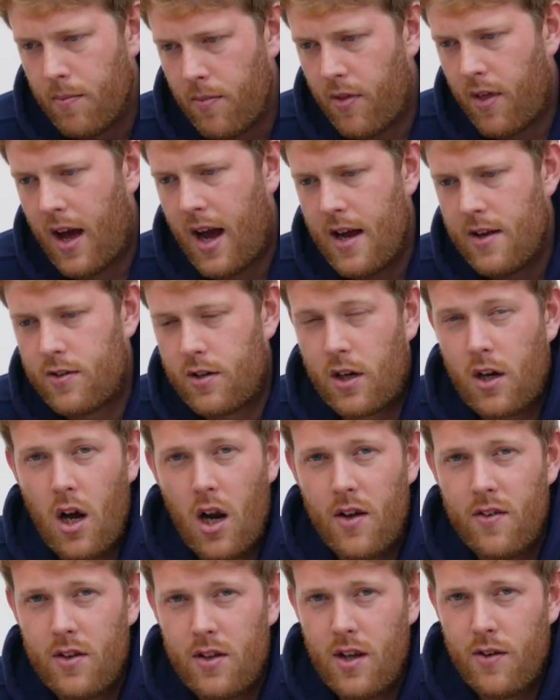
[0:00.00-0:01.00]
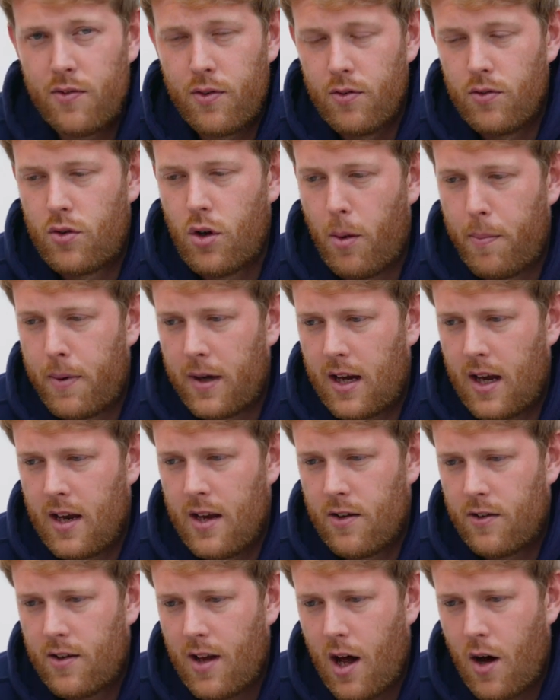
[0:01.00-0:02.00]
that is a kind of a different topic in
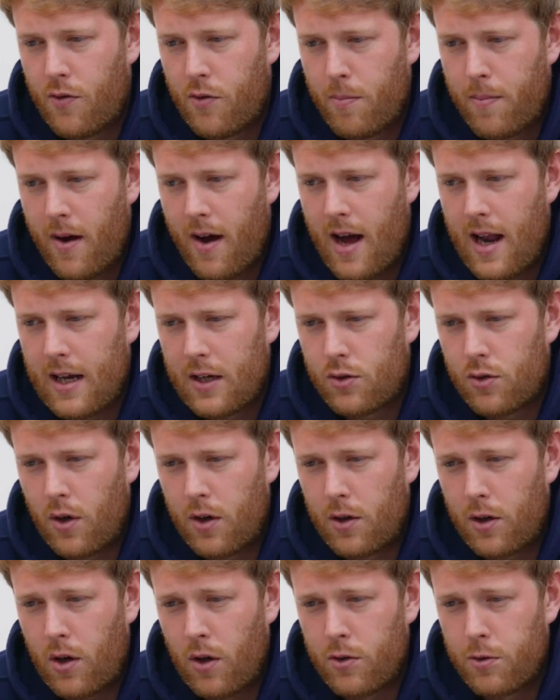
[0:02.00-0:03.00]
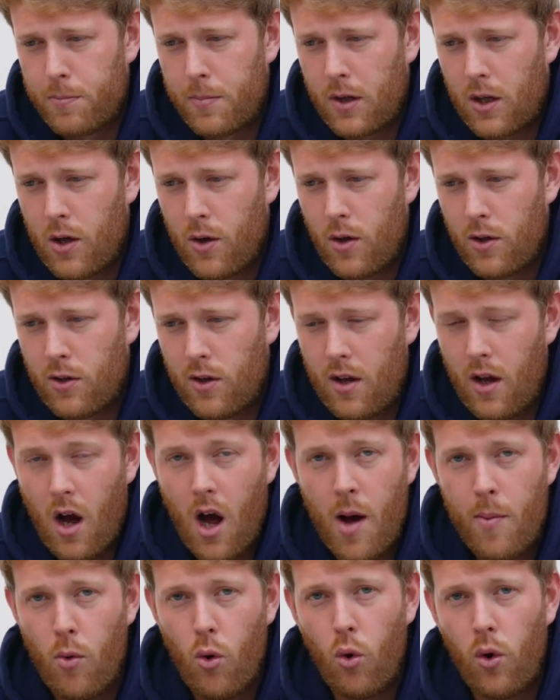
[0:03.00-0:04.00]
itself about electronic conspicuity.
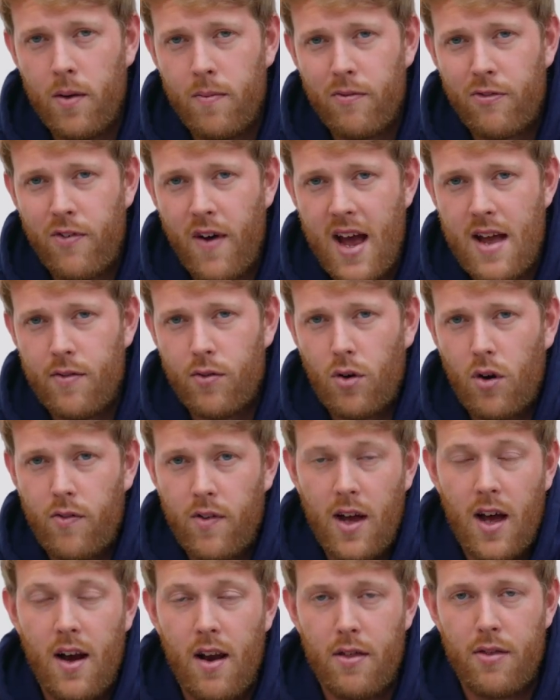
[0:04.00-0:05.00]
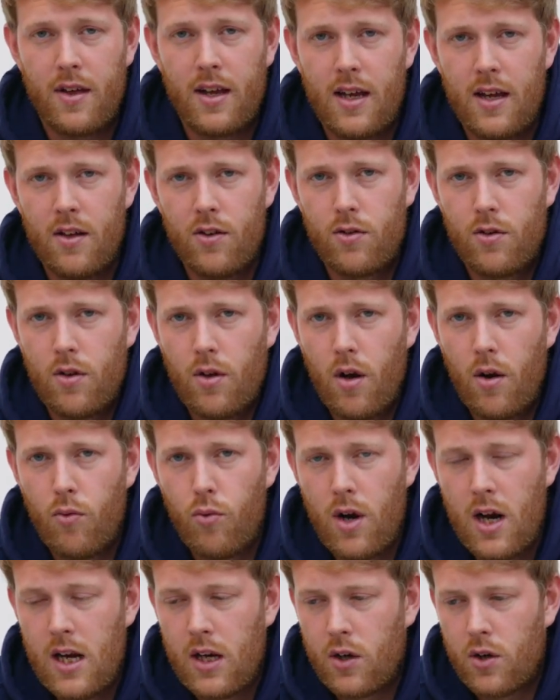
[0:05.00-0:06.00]
I'm all in favour of it, and I think it's a
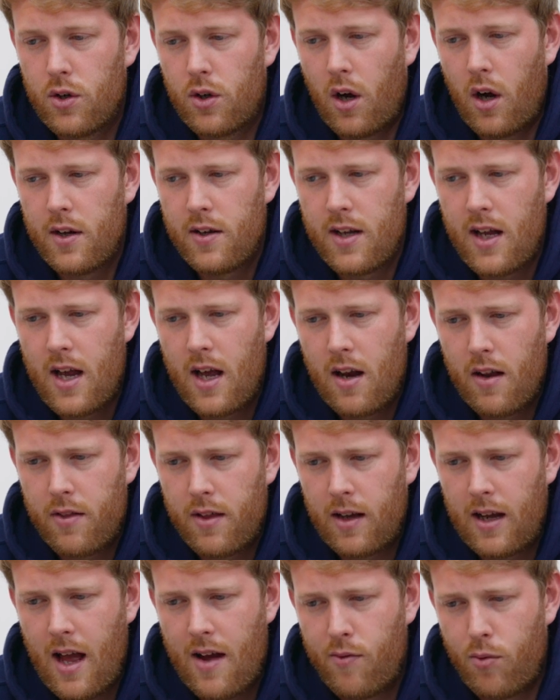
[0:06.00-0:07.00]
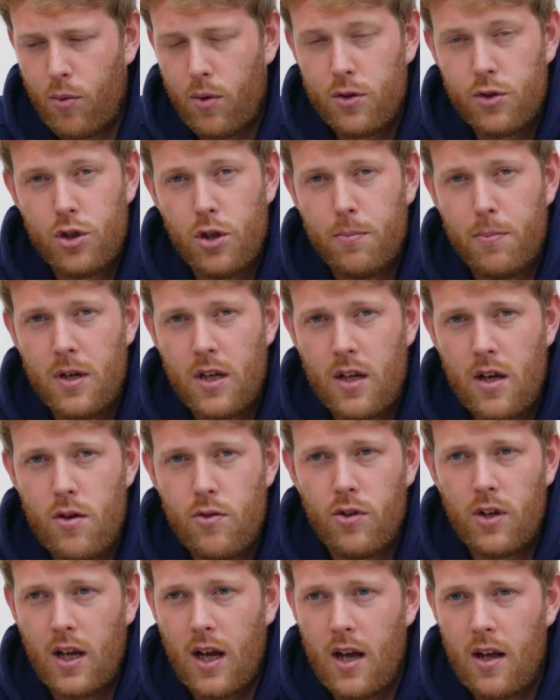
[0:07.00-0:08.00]
really good idea, and I think everyone should be using